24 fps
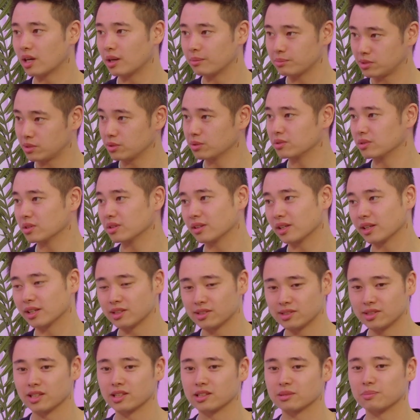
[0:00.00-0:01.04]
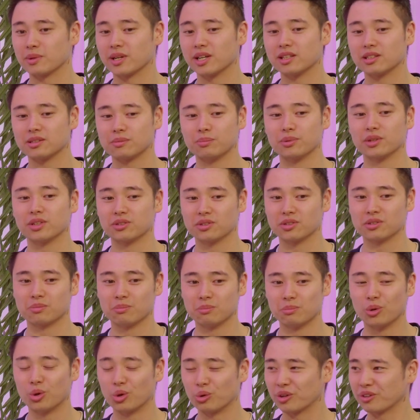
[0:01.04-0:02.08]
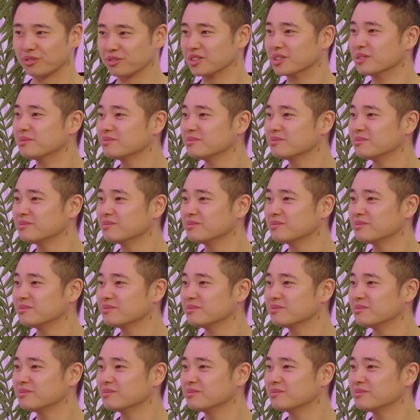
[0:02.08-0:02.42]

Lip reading: like the 6 beds, but just more of them.